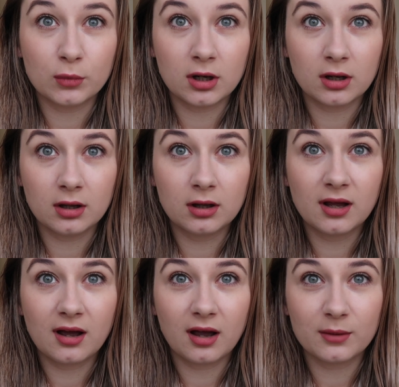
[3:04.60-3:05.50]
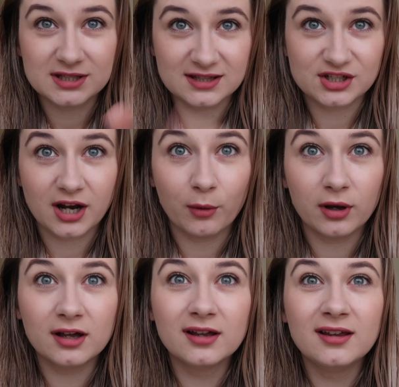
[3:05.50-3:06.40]
while I was in the shower
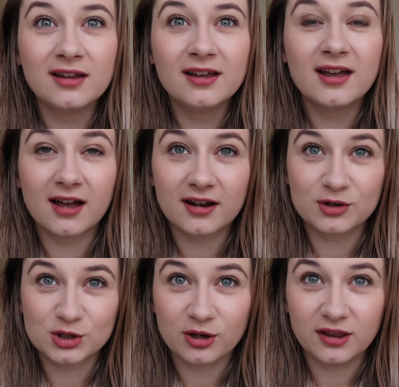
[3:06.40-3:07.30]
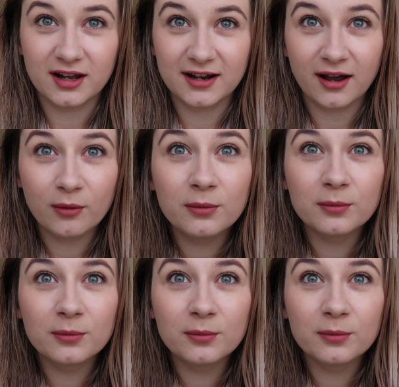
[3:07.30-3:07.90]
and I'll show you that now.